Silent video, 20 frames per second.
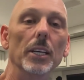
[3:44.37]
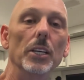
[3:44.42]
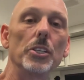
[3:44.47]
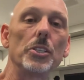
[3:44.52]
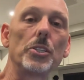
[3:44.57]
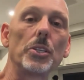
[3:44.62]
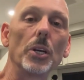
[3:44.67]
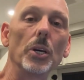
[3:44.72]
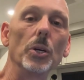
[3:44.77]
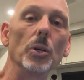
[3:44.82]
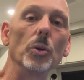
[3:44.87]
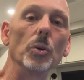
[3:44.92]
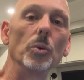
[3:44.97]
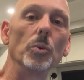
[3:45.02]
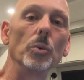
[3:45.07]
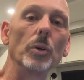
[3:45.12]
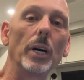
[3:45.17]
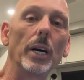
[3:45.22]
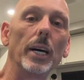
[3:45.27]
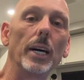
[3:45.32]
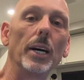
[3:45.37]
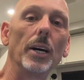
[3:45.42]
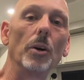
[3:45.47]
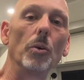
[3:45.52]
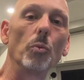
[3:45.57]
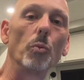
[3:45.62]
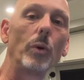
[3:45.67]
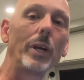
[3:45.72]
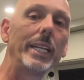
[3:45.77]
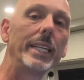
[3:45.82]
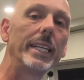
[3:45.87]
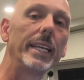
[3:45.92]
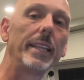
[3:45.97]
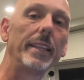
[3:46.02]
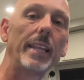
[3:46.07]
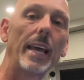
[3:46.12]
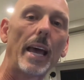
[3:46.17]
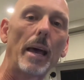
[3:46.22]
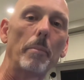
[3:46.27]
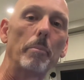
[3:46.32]
So we
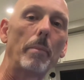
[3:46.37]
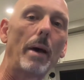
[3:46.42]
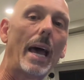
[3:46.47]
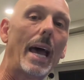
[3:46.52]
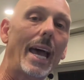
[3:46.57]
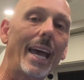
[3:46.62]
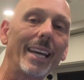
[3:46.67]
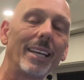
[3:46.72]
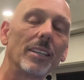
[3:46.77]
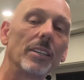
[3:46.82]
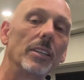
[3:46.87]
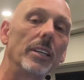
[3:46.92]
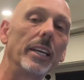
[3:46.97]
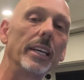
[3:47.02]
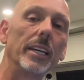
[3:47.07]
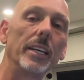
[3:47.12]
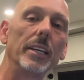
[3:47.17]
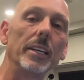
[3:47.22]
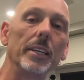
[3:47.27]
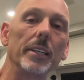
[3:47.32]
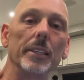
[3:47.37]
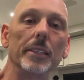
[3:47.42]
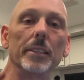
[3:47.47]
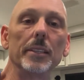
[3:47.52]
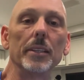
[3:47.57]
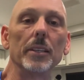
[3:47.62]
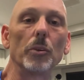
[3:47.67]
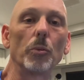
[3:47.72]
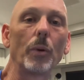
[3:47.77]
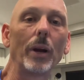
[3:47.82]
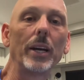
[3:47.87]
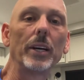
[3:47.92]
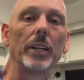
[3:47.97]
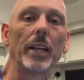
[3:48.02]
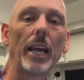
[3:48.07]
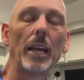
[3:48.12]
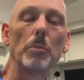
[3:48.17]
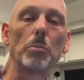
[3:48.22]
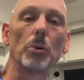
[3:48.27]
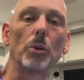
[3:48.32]
did that back in around
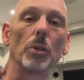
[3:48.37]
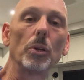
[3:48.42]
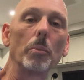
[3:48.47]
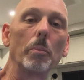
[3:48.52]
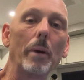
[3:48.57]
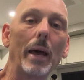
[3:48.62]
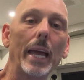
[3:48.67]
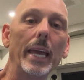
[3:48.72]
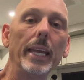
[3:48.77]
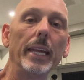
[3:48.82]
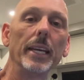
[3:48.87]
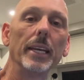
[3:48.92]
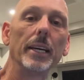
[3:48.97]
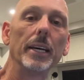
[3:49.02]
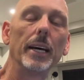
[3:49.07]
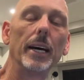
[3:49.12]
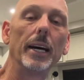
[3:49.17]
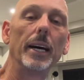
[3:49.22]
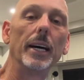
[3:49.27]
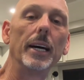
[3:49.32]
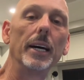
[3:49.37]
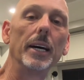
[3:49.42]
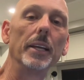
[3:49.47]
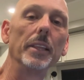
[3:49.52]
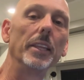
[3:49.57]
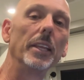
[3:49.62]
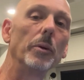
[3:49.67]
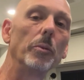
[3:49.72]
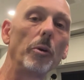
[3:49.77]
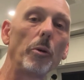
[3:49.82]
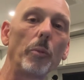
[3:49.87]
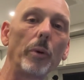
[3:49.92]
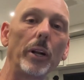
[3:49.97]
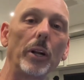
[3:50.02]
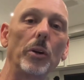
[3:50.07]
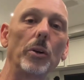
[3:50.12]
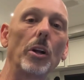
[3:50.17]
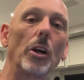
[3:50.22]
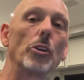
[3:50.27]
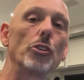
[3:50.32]
April or May. Then we went
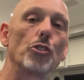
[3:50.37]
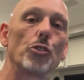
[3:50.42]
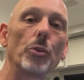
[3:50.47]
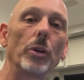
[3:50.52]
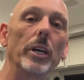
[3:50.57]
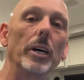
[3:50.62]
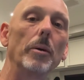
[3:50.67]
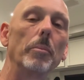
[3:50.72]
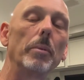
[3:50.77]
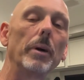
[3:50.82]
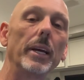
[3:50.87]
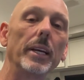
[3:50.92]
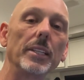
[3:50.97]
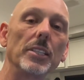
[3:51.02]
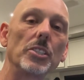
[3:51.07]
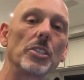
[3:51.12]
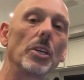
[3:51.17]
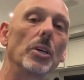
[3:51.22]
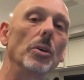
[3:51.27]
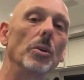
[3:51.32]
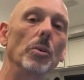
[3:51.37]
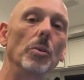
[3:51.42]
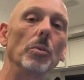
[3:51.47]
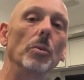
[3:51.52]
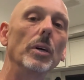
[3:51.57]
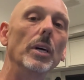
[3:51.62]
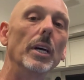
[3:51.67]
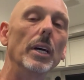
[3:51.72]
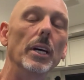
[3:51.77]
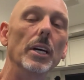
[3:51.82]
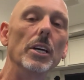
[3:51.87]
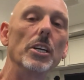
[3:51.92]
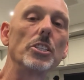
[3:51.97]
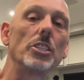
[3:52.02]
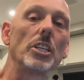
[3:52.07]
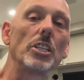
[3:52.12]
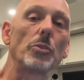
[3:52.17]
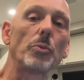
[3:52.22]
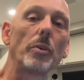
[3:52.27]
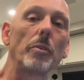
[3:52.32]
on our trip, and so
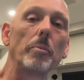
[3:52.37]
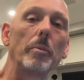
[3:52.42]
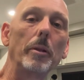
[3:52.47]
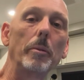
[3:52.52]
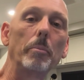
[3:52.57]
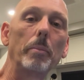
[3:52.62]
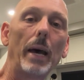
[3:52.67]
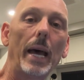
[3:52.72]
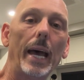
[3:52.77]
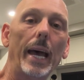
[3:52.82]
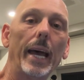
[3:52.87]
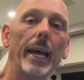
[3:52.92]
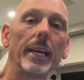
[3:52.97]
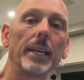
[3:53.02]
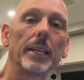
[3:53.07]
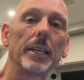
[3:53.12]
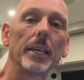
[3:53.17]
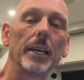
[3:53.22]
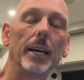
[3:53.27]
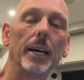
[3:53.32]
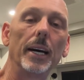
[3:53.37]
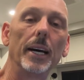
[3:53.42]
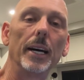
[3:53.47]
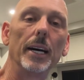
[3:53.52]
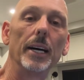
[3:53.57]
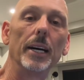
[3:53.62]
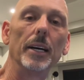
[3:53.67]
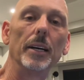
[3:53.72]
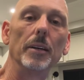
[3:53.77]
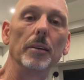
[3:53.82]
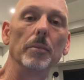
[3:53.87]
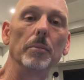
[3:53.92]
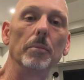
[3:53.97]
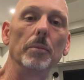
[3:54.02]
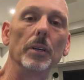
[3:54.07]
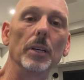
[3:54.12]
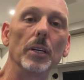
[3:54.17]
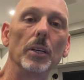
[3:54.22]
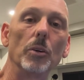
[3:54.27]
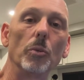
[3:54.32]
since we've been back,
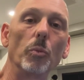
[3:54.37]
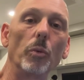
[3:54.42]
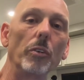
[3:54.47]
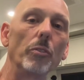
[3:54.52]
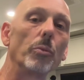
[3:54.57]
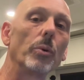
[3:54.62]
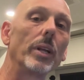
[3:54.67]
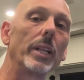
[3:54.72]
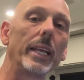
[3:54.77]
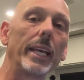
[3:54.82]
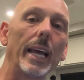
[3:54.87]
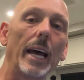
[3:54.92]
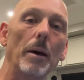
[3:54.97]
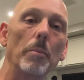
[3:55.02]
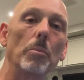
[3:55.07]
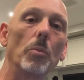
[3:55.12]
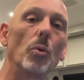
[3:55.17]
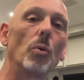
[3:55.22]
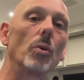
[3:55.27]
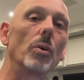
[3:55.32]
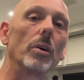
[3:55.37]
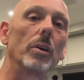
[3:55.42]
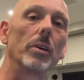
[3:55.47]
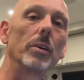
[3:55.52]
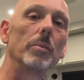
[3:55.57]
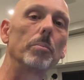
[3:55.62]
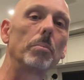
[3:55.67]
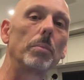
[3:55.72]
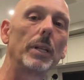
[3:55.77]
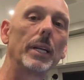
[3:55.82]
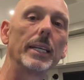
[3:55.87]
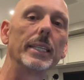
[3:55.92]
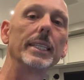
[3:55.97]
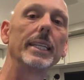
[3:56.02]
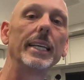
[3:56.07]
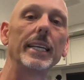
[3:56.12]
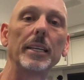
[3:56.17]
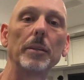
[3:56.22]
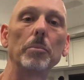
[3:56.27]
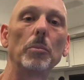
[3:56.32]
we've really got more plugged
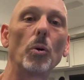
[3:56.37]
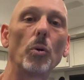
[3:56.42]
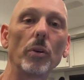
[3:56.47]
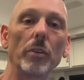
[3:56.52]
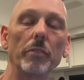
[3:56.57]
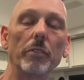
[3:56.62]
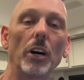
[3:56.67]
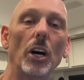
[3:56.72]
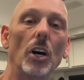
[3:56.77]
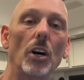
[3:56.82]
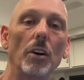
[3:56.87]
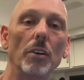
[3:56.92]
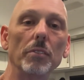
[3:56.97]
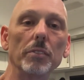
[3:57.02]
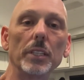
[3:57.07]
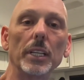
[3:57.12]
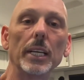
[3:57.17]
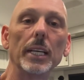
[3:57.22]
in, more involved.